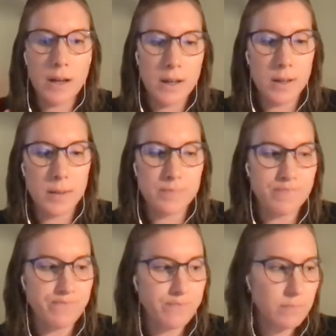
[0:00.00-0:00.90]

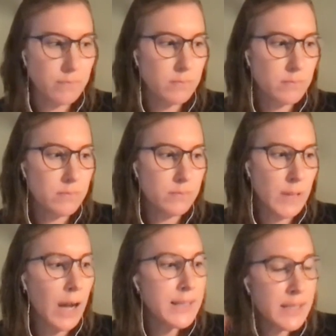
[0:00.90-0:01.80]

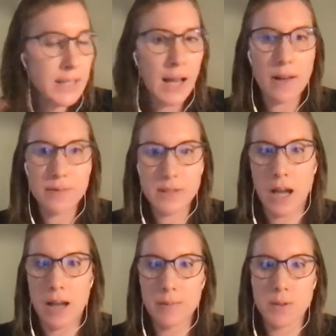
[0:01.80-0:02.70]
I did have
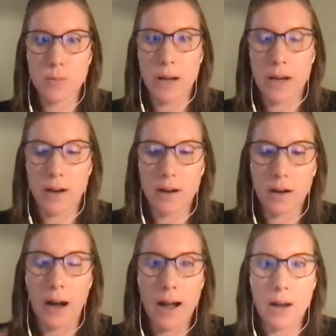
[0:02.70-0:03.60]
times
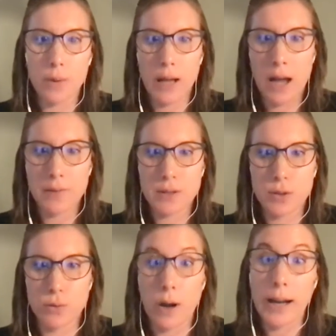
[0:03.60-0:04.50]
where I would have
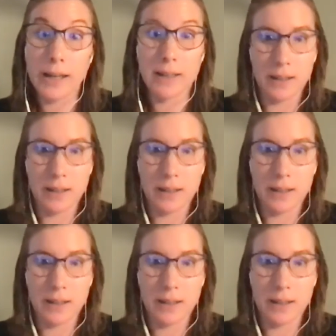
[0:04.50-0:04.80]
to write